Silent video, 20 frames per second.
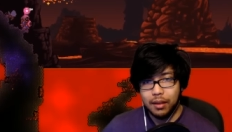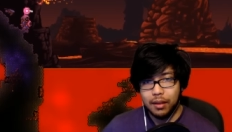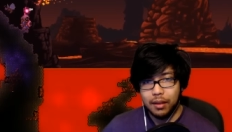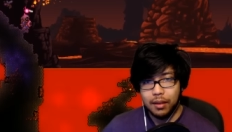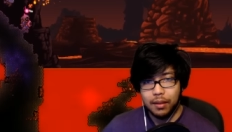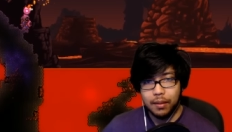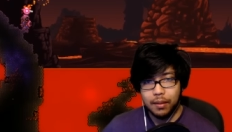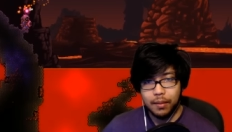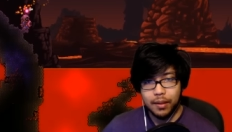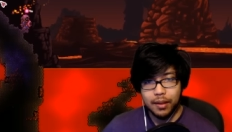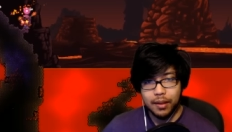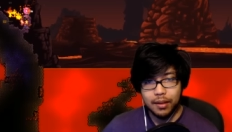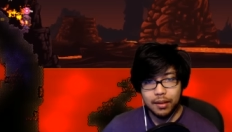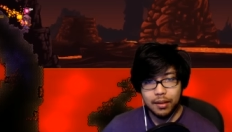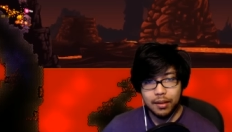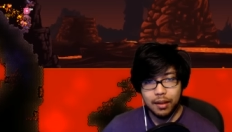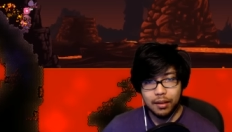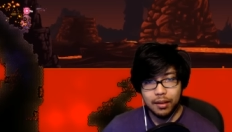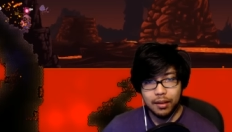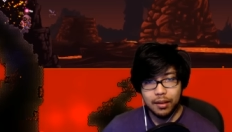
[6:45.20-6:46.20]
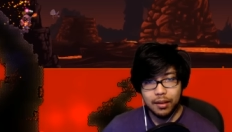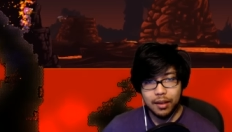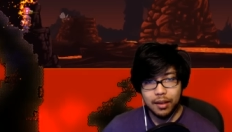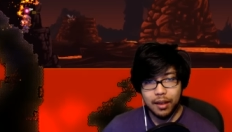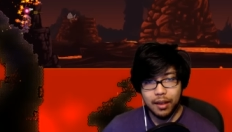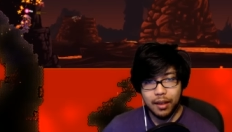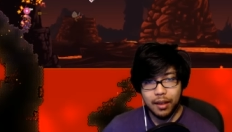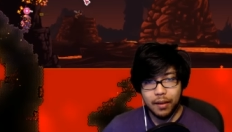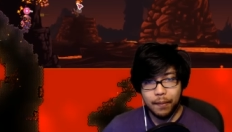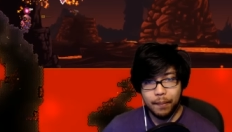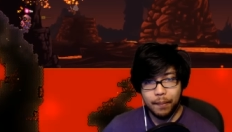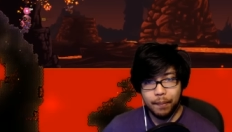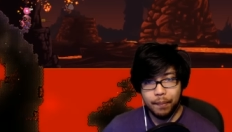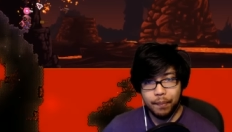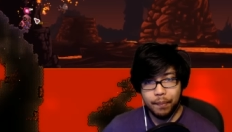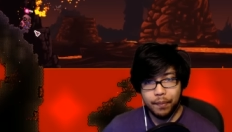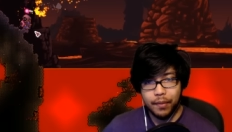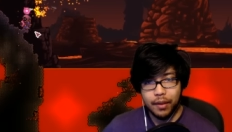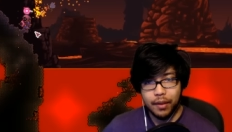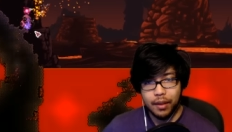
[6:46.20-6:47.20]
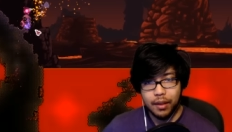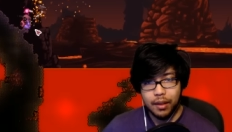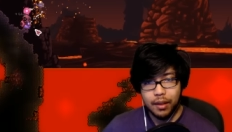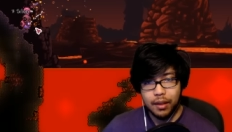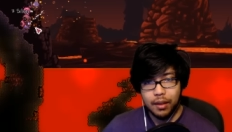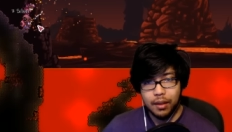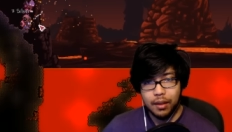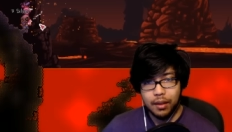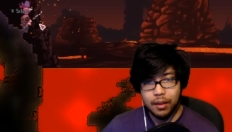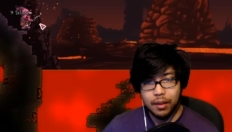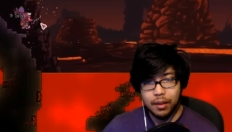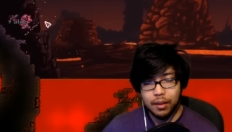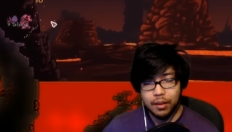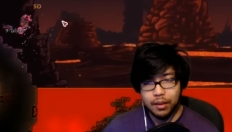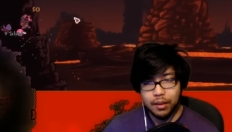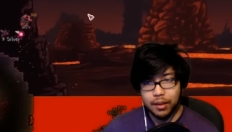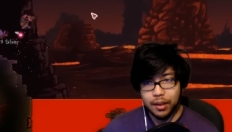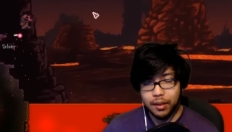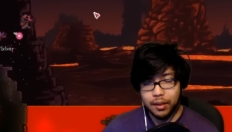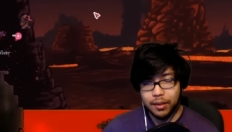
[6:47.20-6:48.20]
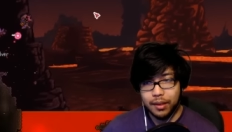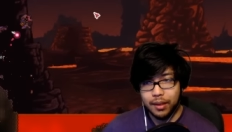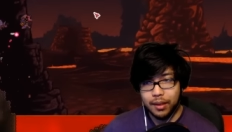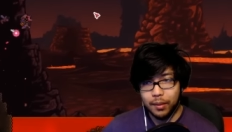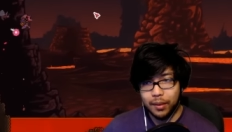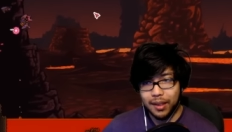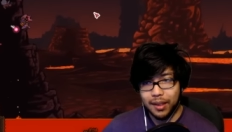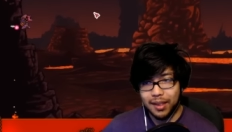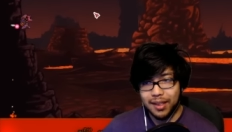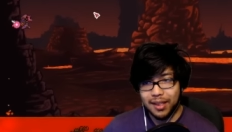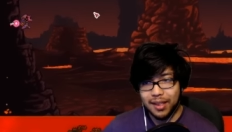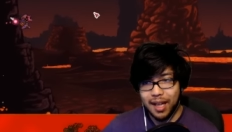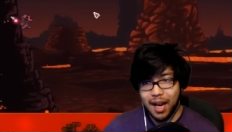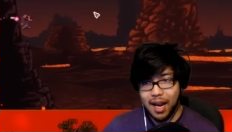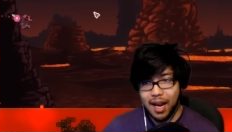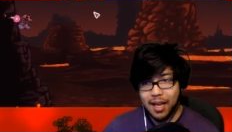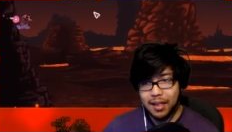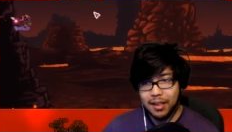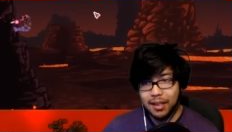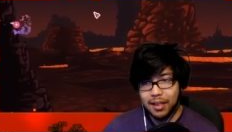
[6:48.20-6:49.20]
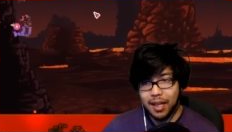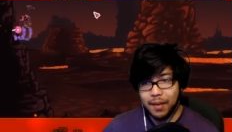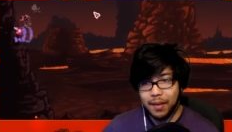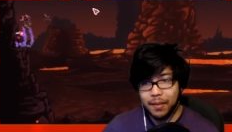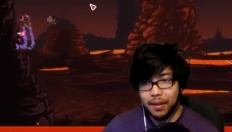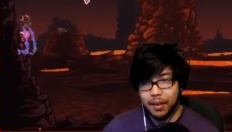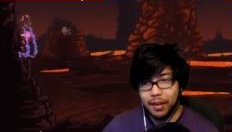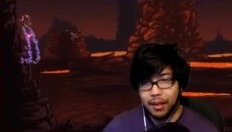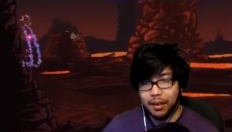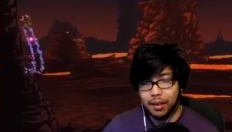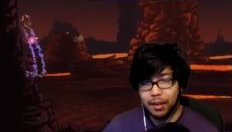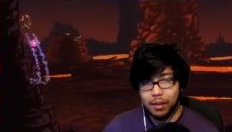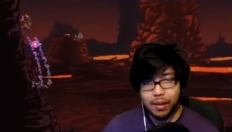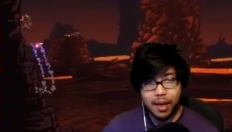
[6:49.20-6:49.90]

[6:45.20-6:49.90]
Let me just knock this guy out. Seriously, with the sides and everything?